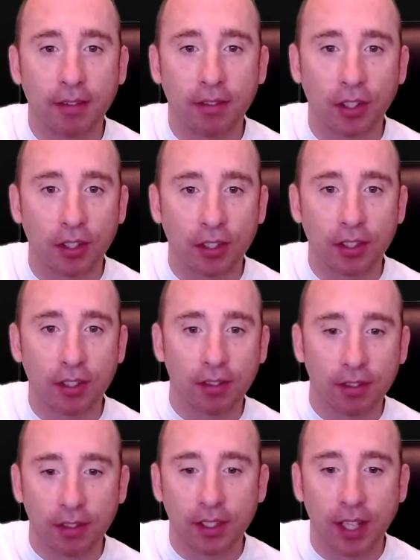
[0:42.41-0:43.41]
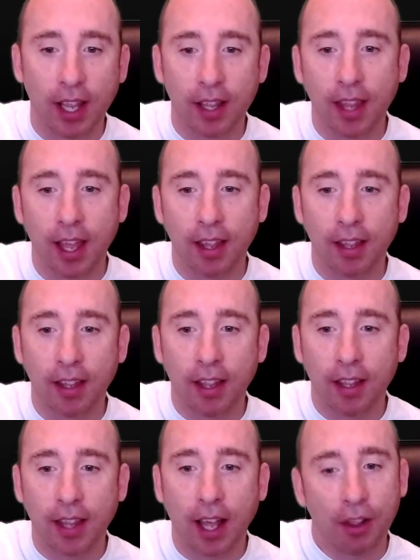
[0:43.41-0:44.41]
just saying that
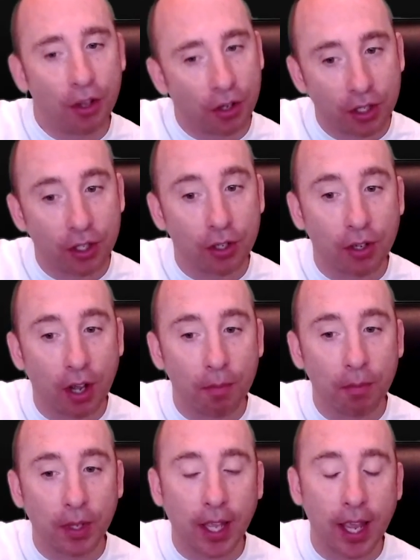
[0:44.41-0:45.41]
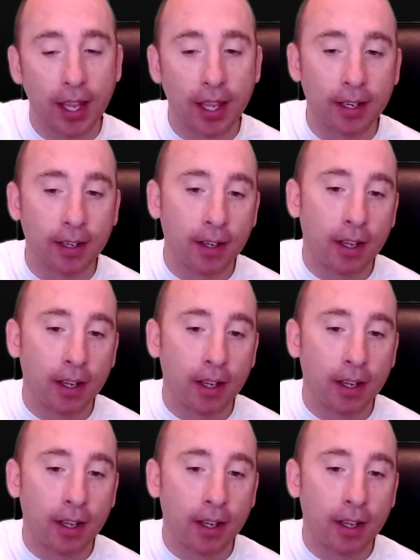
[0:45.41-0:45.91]
that looks too complicated.